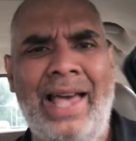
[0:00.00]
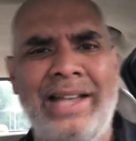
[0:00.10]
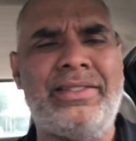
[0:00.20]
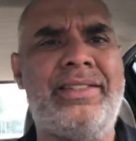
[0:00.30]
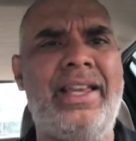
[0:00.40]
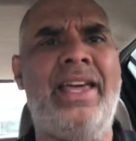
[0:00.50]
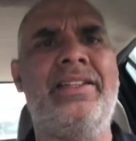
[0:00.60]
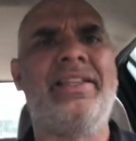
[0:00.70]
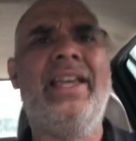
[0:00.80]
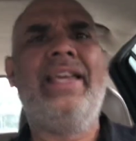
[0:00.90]

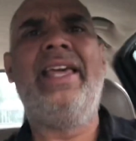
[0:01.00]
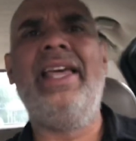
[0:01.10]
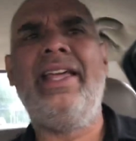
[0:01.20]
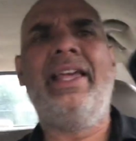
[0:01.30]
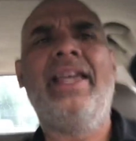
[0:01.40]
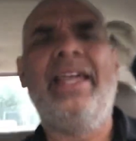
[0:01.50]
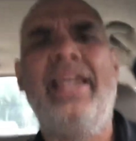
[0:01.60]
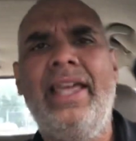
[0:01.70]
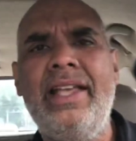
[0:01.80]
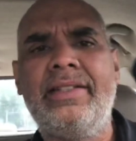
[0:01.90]
hesitates.
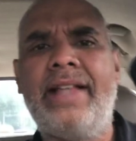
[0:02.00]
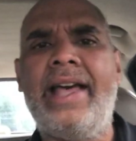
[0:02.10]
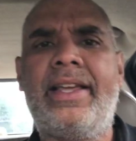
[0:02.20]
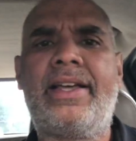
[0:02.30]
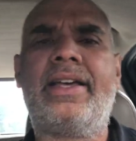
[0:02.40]
He's like